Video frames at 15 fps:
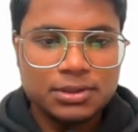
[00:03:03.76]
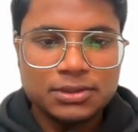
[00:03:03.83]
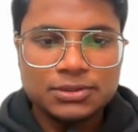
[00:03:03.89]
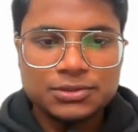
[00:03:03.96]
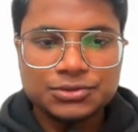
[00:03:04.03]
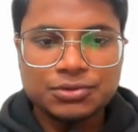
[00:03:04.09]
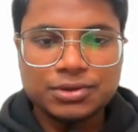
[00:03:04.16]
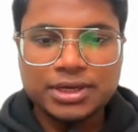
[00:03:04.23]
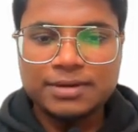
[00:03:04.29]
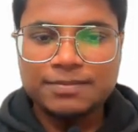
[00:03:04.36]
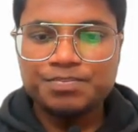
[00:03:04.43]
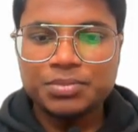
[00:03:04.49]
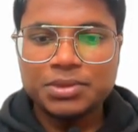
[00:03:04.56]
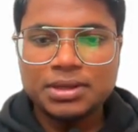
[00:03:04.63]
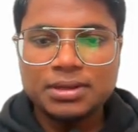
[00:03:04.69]
So yeah,
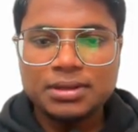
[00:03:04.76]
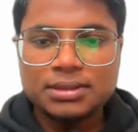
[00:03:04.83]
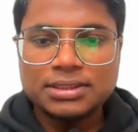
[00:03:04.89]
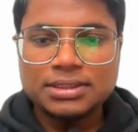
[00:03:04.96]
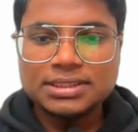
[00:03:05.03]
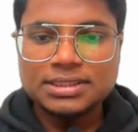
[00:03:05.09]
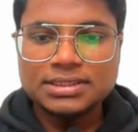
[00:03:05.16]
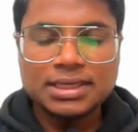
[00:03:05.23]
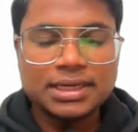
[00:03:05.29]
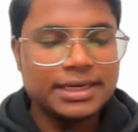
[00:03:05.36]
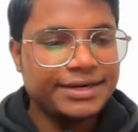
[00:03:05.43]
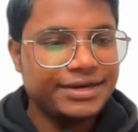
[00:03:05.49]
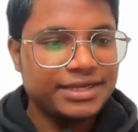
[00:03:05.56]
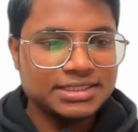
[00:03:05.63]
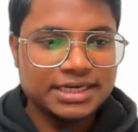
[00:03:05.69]
this is
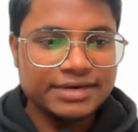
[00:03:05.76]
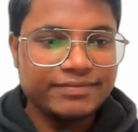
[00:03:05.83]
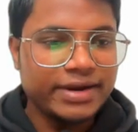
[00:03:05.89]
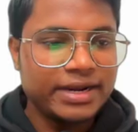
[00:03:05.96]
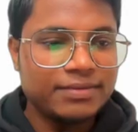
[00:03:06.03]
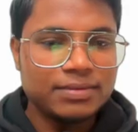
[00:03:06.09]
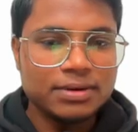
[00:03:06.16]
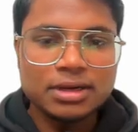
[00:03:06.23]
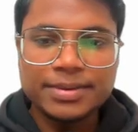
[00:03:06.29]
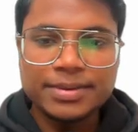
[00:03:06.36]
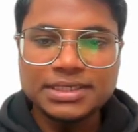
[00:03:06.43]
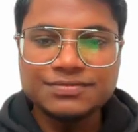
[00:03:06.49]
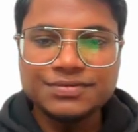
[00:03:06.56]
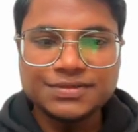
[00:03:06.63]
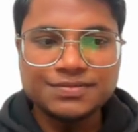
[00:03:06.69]
the state variable
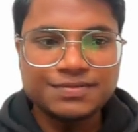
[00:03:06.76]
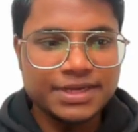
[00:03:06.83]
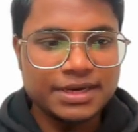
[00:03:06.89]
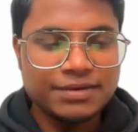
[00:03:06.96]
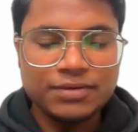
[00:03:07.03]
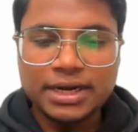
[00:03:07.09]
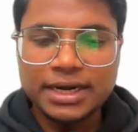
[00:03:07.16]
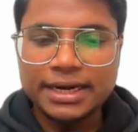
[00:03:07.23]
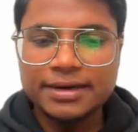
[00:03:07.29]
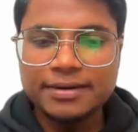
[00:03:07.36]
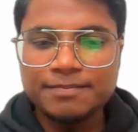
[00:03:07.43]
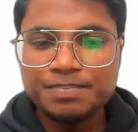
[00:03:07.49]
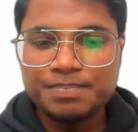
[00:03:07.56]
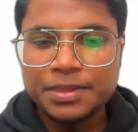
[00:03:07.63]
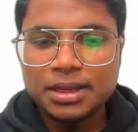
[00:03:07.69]
comments which we have
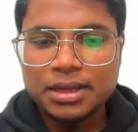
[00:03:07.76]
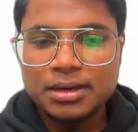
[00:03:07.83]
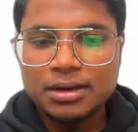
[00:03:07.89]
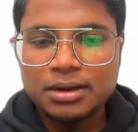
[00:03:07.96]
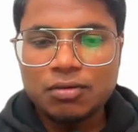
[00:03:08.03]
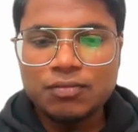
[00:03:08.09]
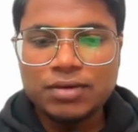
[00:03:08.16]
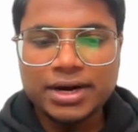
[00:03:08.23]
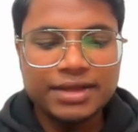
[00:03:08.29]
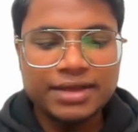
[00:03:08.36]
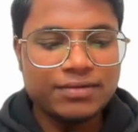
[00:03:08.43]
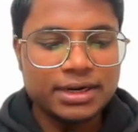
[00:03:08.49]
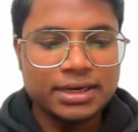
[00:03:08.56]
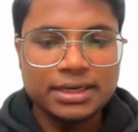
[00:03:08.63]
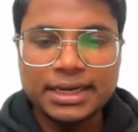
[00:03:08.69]
added. Now what I
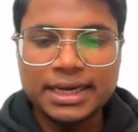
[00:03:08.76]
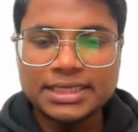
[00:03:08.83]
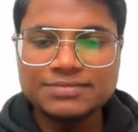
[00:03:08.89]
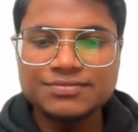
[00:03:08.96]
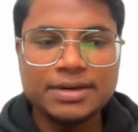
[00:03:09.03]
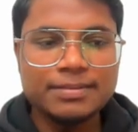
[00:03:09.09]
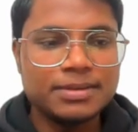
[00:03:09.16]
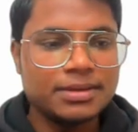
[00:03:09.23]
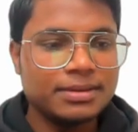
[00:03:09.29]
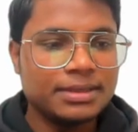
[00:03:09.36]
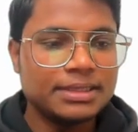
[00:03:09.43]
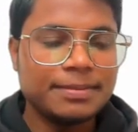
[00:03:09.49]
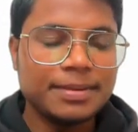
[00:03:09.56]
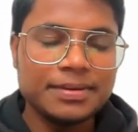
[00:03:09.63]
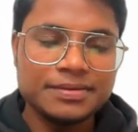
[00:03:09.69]
want, as we have done in
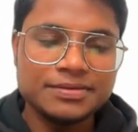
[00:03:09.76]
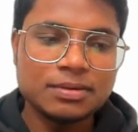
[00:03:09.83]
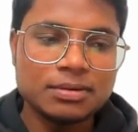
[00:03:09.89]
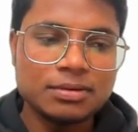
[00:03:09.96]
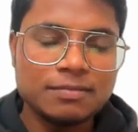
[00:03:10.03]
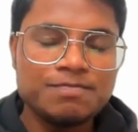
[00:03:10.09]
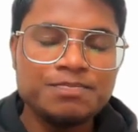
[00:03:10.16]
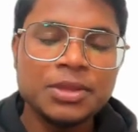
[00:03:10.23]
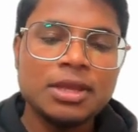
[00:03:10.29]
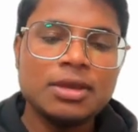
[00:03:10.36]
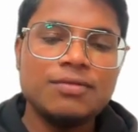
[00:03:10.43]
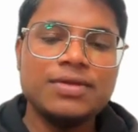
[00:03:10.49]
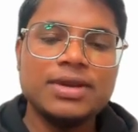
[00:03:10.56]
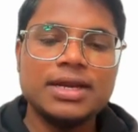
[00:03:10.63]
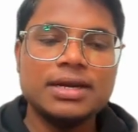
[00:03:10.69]
the previous problem,
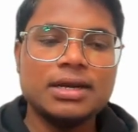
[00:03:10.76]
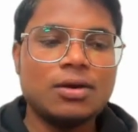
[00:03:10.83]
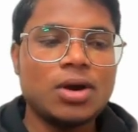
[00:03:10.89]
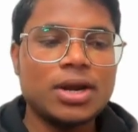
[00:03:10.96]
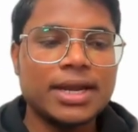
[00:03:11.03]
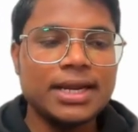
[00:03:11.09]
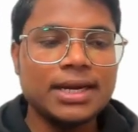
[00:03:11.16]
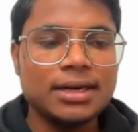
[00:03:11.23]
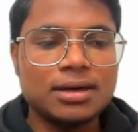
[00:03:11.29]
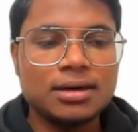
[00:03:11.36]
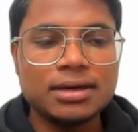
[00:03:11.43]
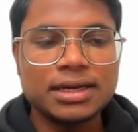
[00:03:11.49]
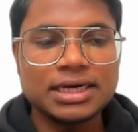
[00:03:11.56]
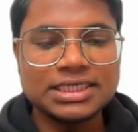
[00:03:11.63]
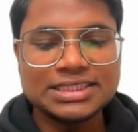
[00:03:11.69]
we can now again
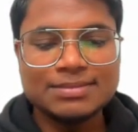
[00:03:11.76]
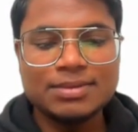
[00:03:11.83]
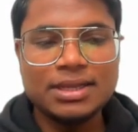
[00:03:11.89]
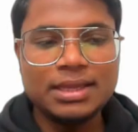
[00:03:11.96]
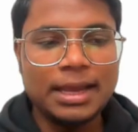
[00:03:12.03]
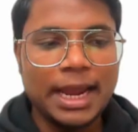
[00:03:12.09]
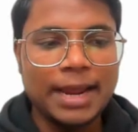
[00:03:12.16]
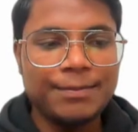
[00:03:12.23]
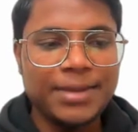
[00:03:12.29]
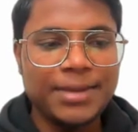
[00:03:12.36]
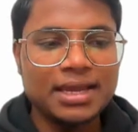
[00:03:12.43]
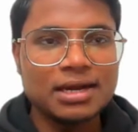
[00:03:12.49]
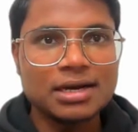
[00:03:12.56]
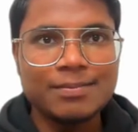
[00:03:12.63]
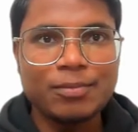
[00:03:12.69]
recursively
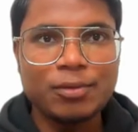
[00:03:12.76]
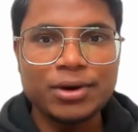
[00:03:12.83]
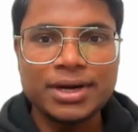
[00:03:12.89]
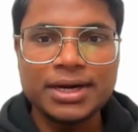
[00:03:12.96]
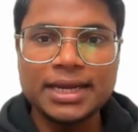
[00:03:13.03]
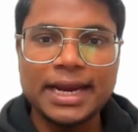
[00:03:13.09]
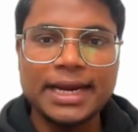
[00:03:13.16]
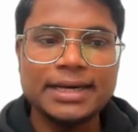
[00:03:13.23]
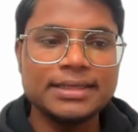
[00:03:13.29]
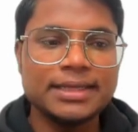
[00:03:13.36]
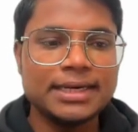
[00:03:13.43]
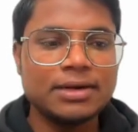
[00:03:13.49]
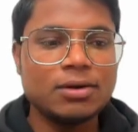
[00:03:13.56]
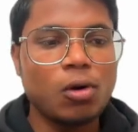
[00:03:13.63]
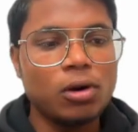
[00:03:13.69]
make a component and
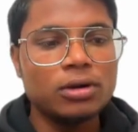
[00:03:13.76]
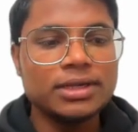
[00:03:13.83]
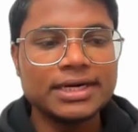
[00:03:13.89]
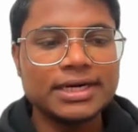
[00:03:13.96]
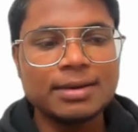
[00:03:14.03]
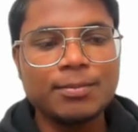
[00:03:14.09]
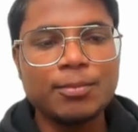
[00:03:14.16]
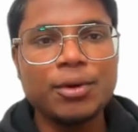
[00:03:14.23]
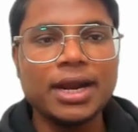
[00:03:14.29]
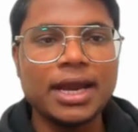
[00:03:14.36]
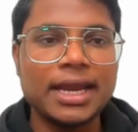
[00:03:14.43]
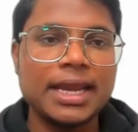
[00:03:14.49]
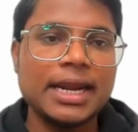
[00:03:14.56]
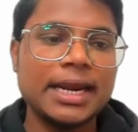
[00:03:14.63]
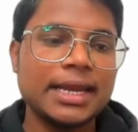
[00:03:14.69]
then call that component
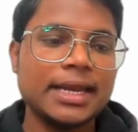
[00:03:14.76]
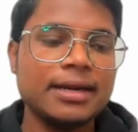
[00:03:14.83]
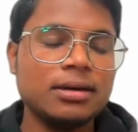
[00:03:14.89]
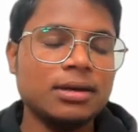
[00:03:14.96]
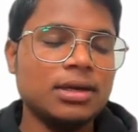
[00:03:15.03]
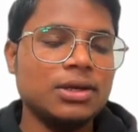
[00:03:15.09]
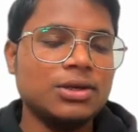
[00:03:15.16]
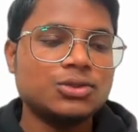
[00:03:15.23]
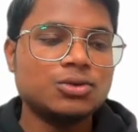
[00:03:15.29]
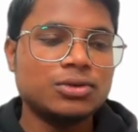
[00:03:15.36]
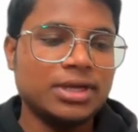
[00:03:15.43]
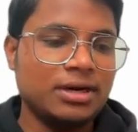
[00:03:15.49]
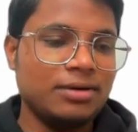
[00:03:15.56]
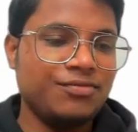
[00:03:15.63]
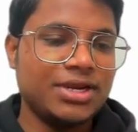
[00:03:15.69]
again and again, so
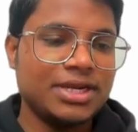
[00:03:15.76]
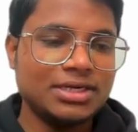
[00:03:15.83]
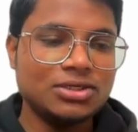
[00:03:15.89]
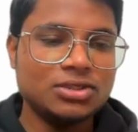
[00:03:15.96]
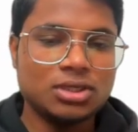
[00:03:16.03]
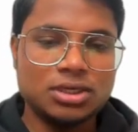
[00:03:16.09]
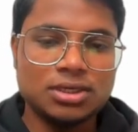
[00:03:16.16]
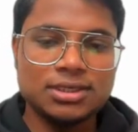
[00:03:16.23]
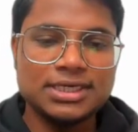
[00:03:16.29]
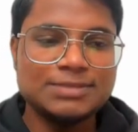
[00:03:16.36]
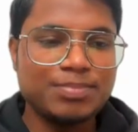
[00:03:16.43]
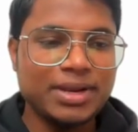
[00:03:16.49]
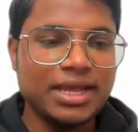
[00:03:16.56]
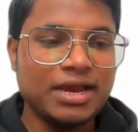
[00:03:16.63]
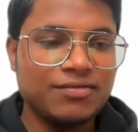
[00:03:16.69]
that we can
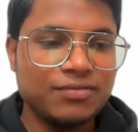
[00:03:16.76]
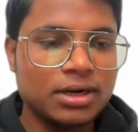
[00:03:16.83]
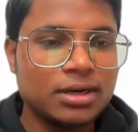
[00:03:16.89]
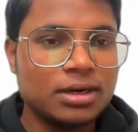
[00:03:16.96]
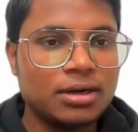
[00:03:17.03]
display our